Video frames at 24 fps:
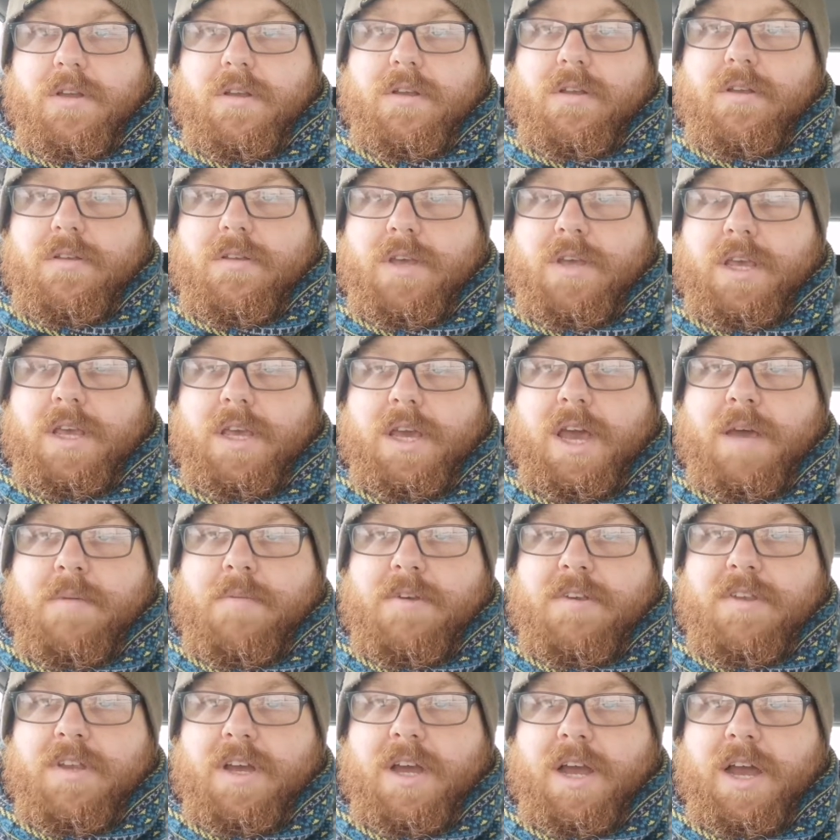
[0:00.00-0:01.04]
Take care,
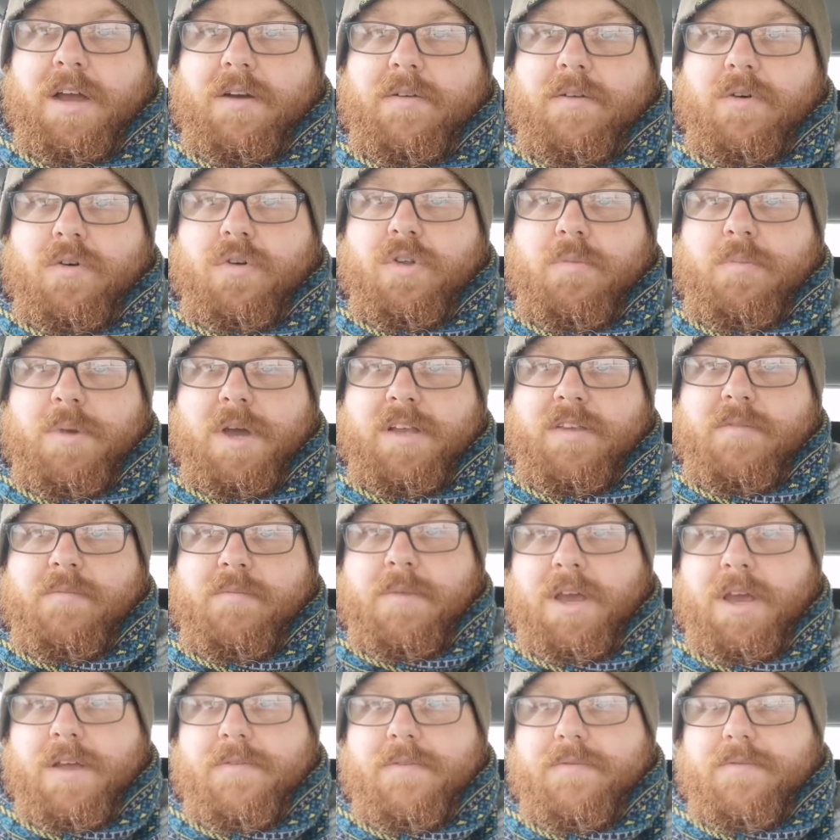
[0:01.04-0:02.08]
Mr. Hat. All the best,
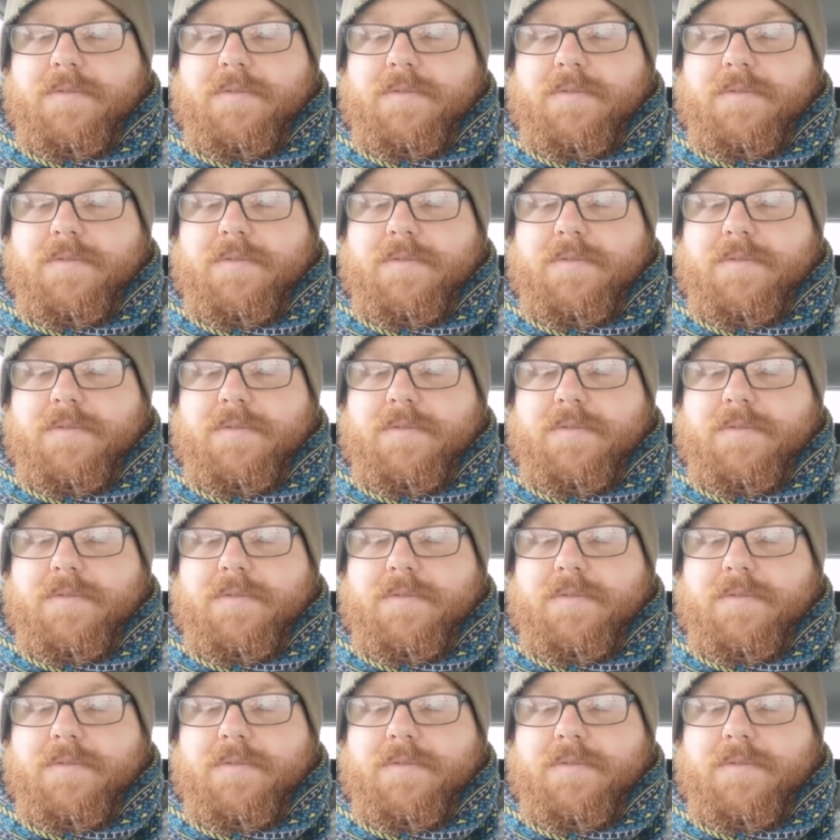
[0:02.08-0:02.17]
mate.